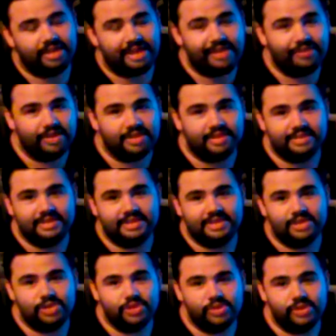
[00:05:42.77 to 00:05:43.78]
levels
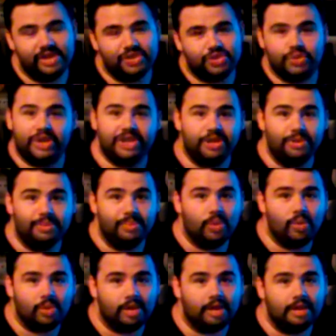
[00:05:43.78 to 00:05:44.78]
to intrigue you
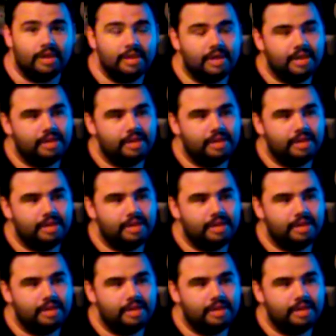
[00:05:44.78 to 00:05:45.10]
more